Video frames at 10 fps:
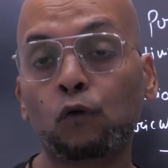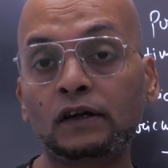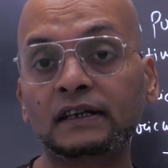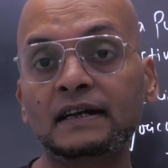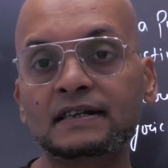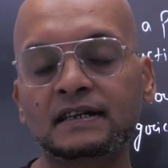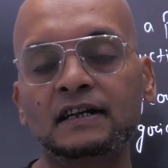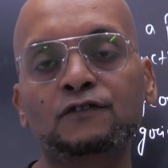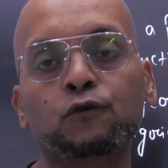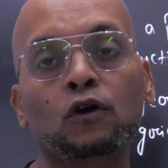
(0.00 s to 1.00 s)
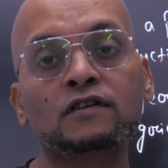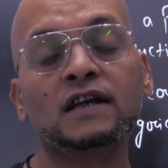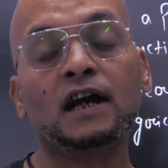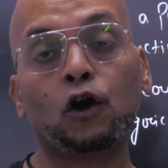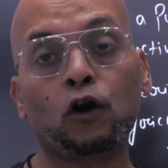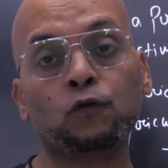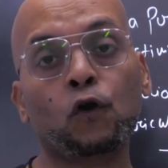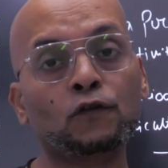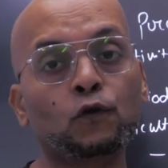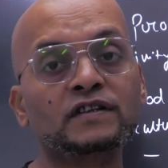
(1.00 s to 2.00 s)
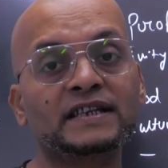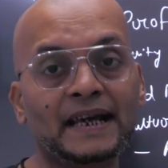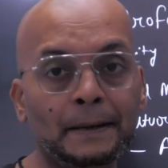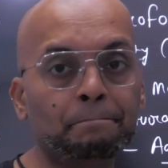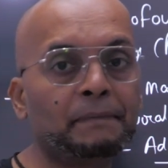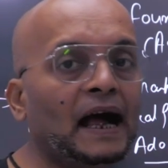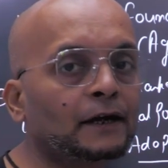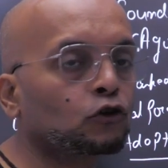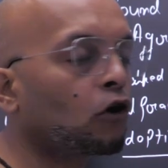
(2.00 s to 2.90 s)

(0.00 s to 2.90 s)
what the result was or what was the impact